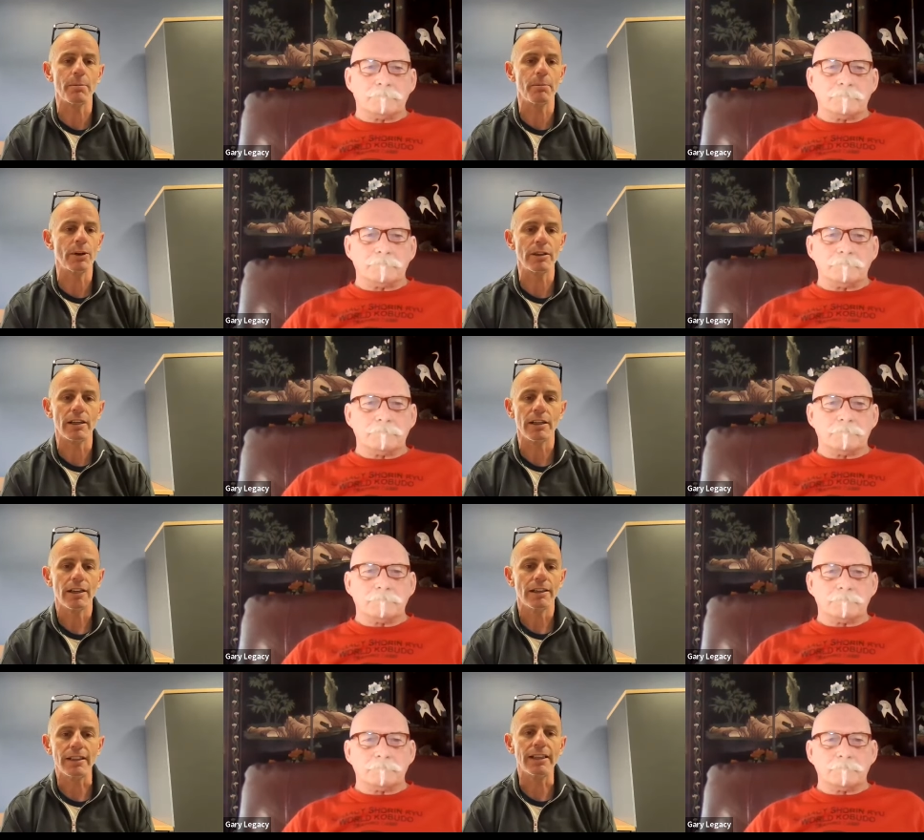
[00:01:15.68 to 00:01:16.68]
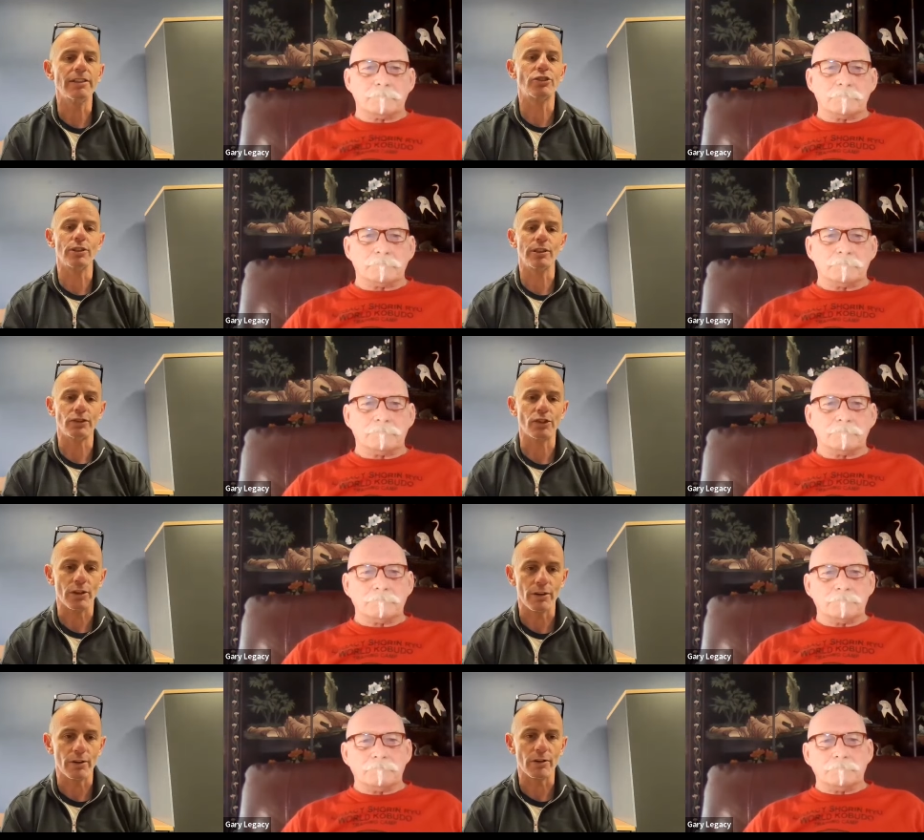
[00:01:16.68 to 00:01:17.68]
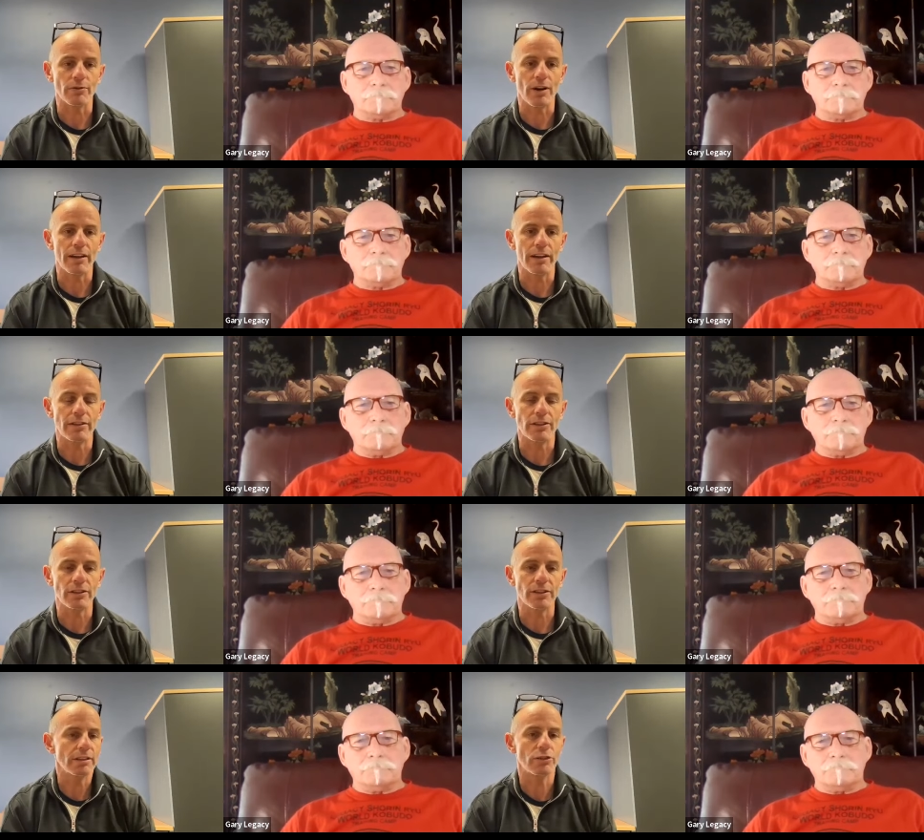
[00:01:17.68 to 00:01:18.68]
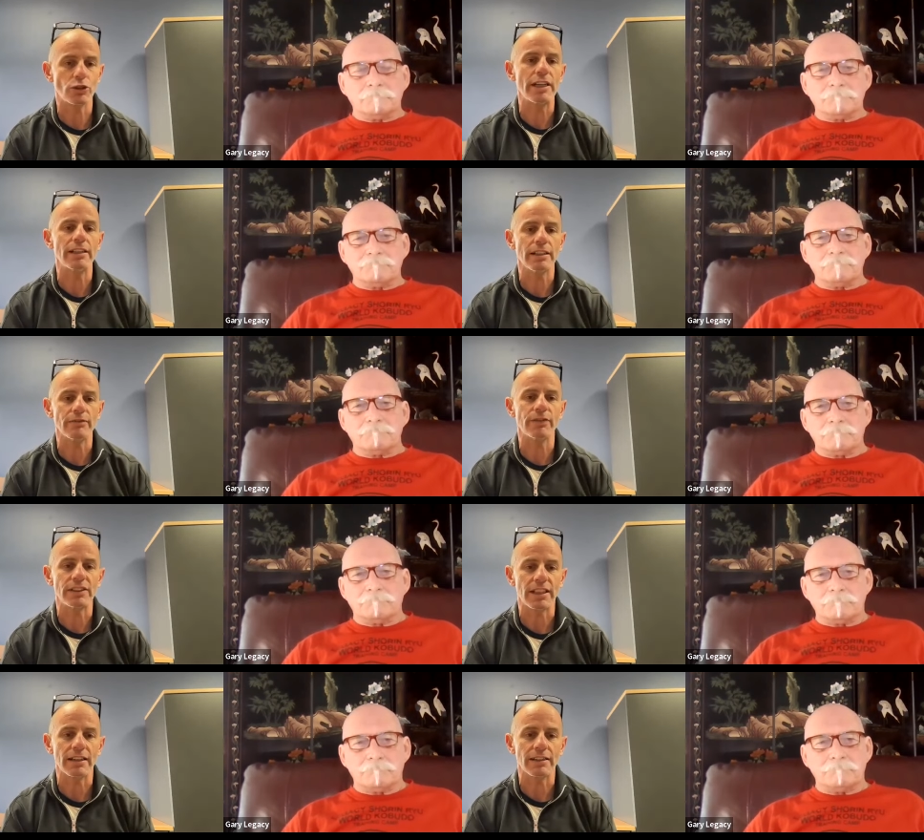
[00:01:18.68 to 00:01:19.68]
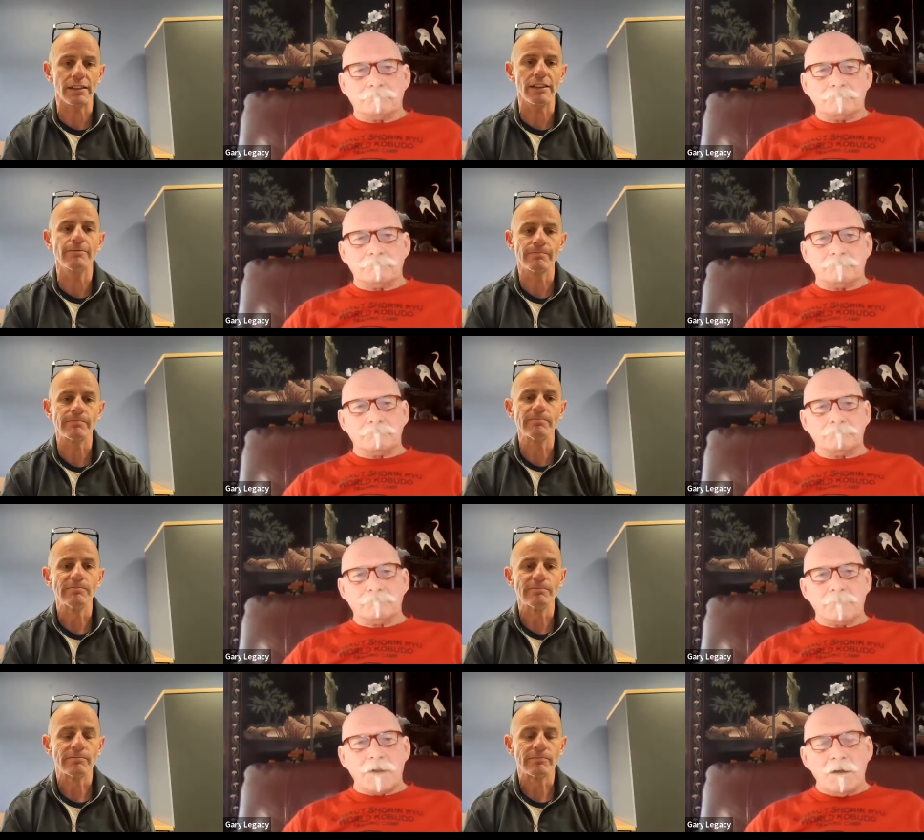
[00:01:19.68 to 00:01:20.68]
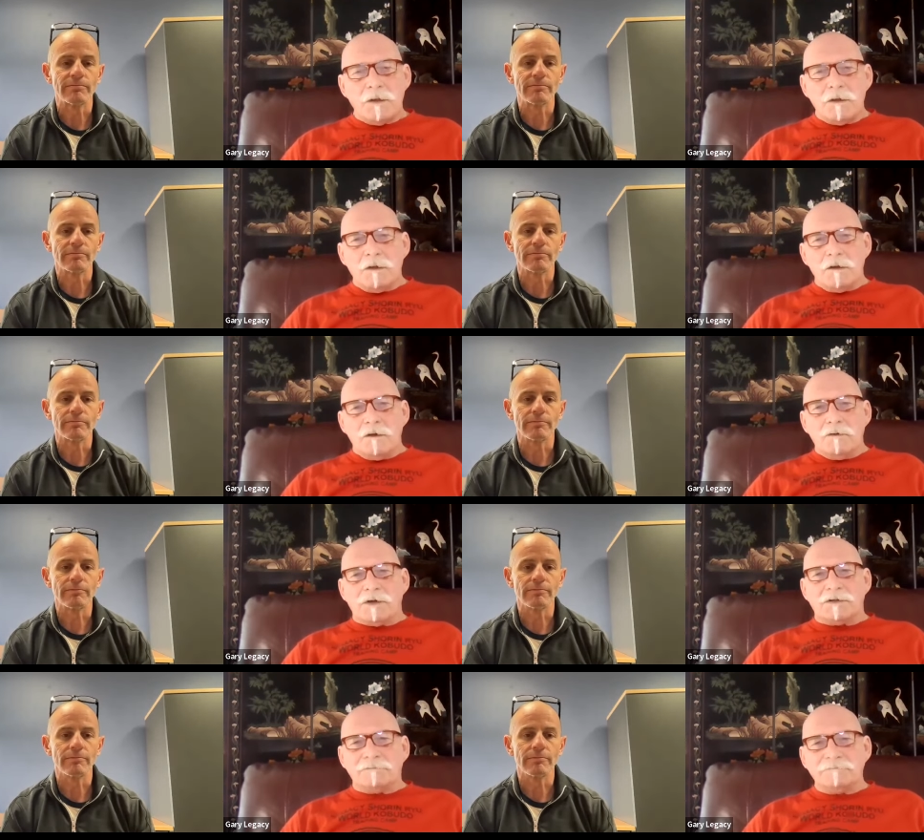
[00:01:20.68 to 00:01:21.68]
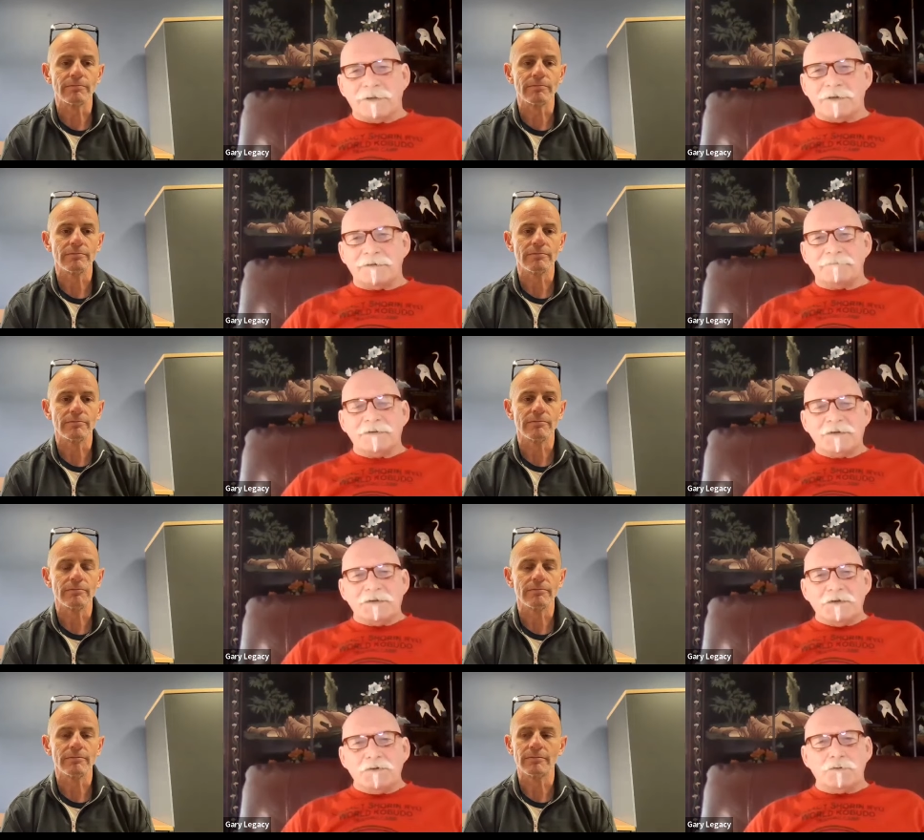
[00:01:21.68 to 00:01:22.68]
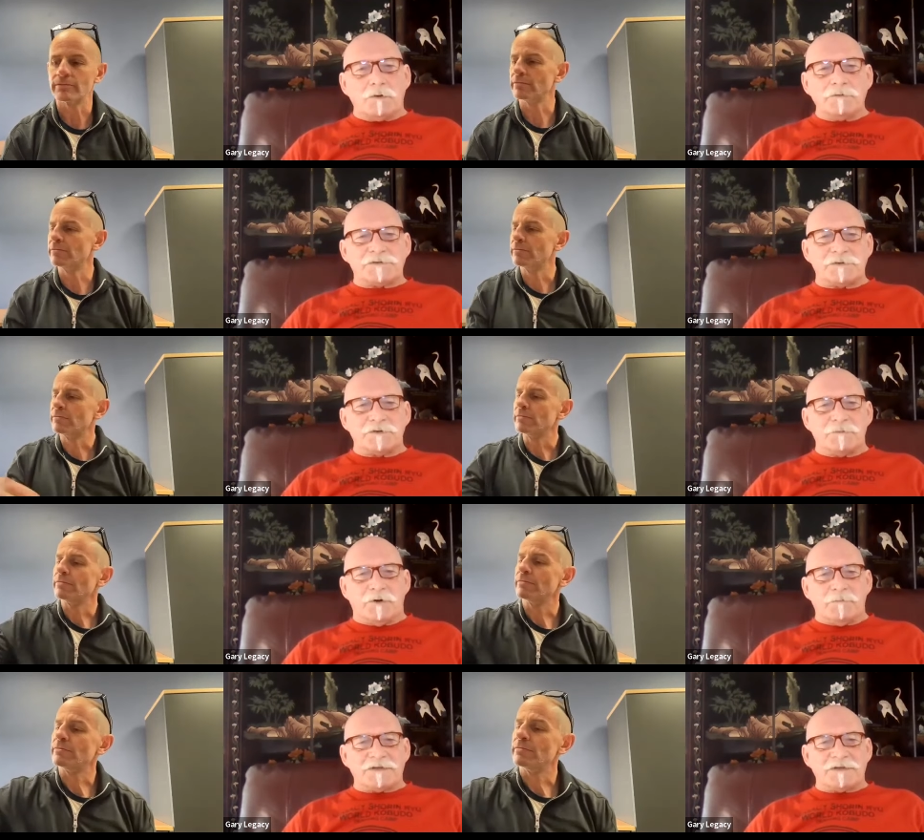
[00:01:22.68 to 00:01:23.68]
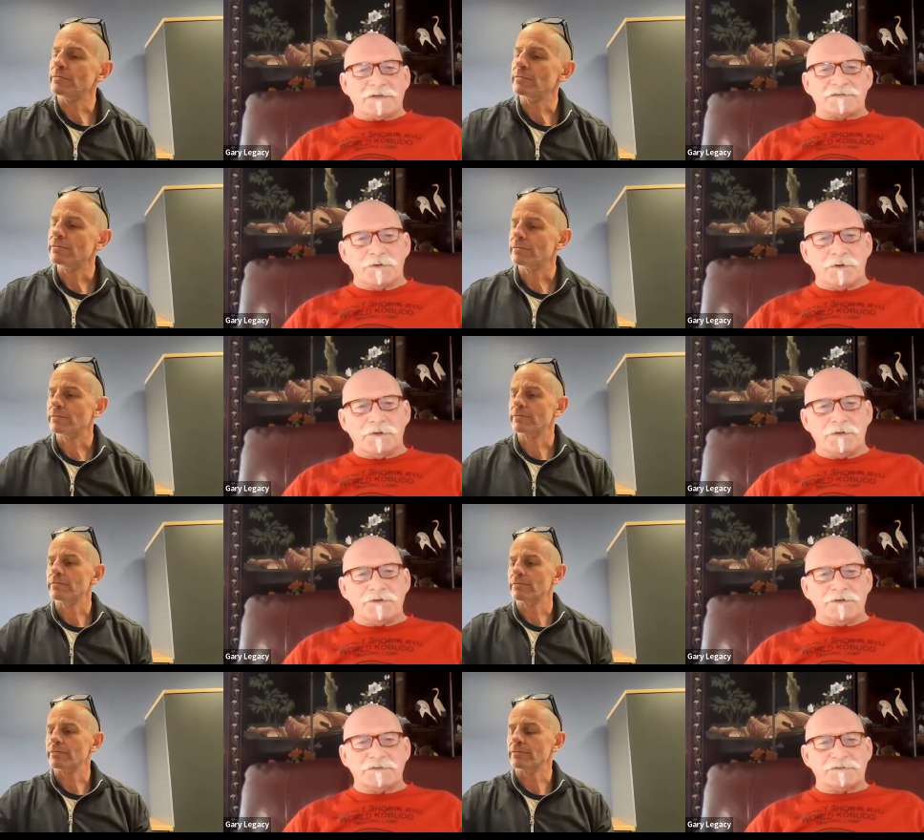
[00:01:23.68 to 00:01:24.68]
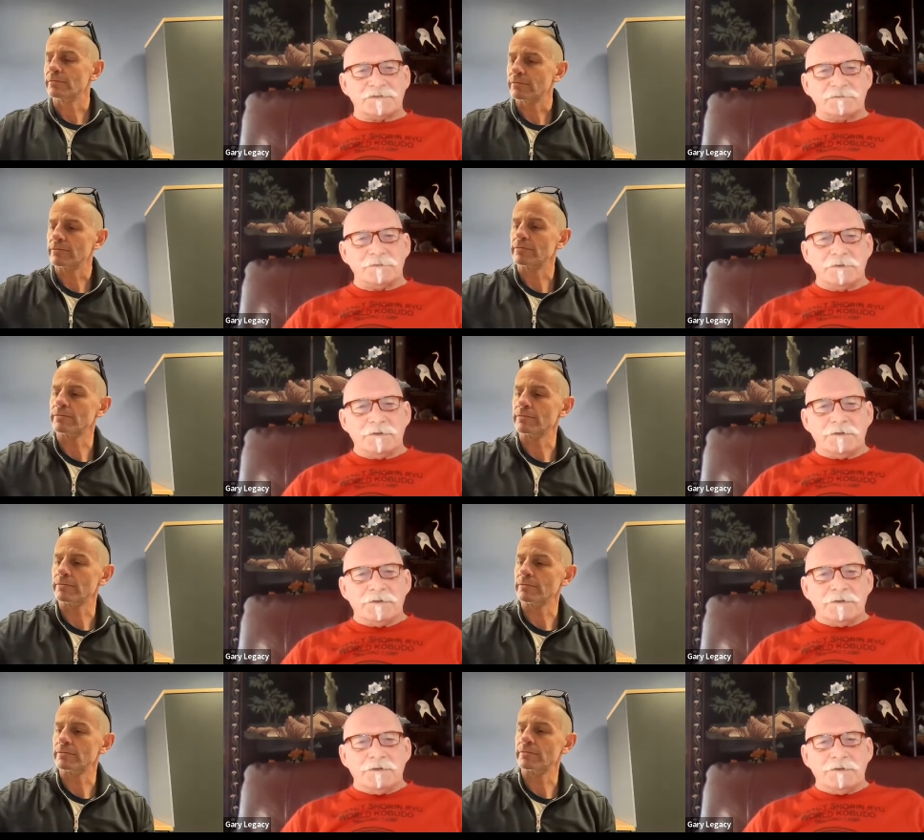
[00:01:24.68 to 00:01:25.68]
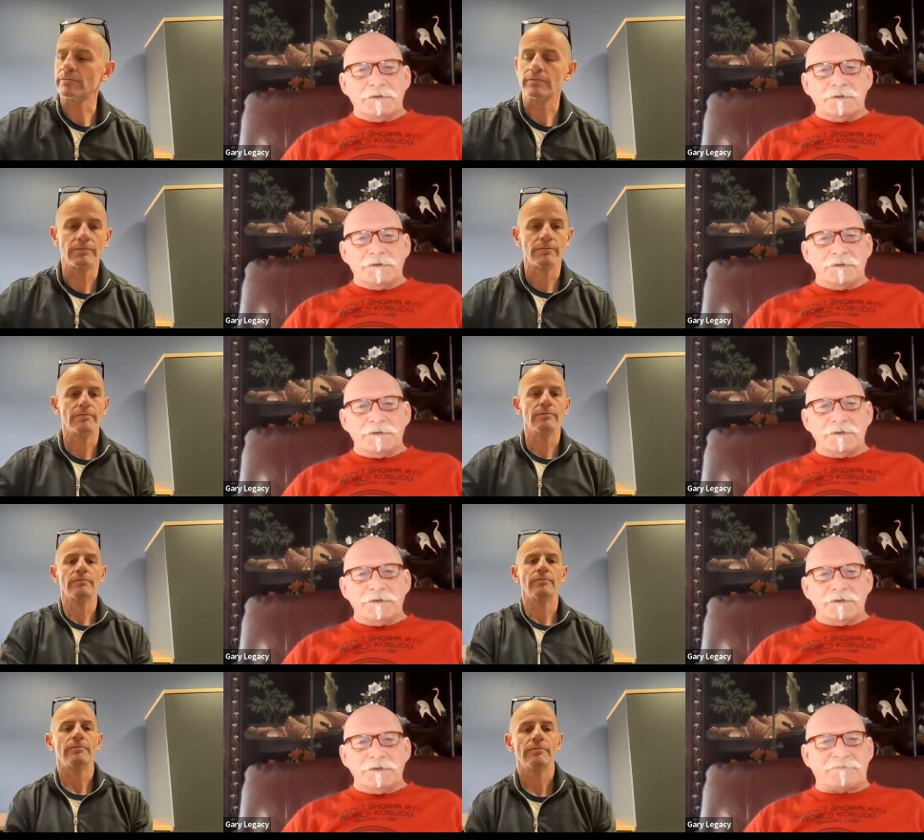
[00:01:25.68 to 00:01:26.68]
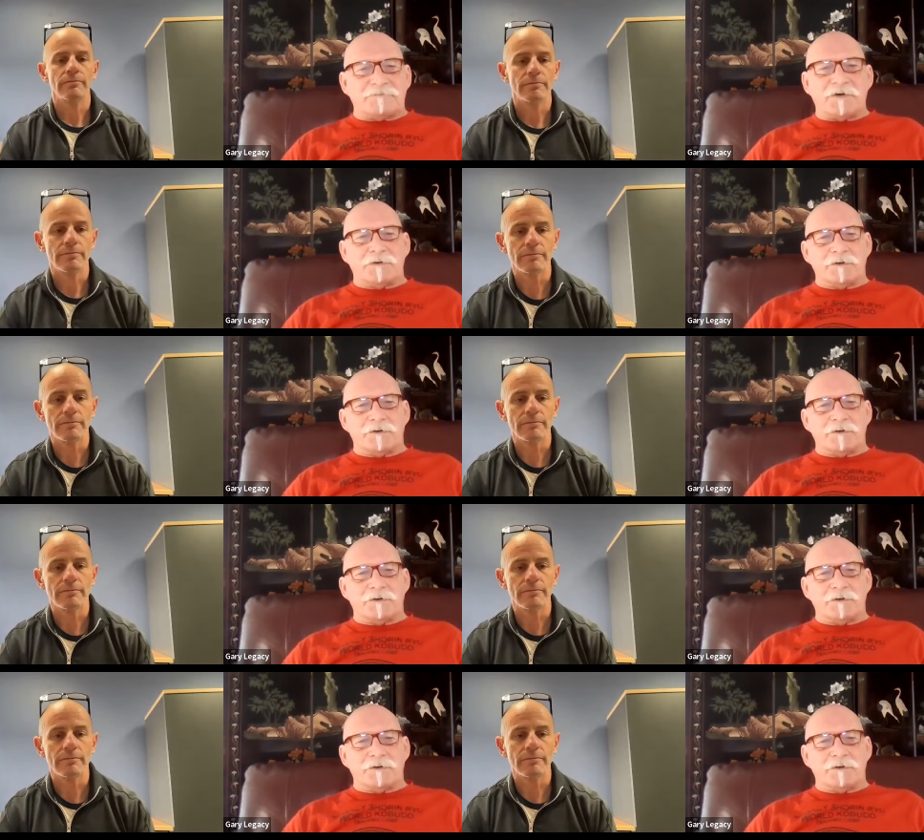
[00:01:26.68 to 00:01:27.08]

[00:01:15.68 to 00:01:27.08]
Speaker 1: up about the history of Sharanru rather than just the training and physicality?
Speaker 2: Well, uh, you always heard about Matsumura. He's he is that